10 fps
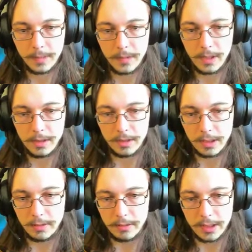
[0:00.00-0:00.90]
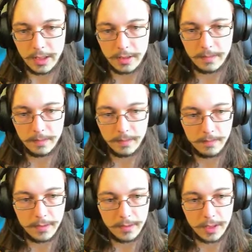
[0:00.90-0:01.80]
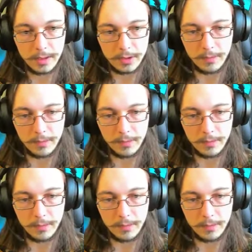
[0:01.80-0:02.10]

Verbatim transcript: I not kill Jack. Why would I kill Jack?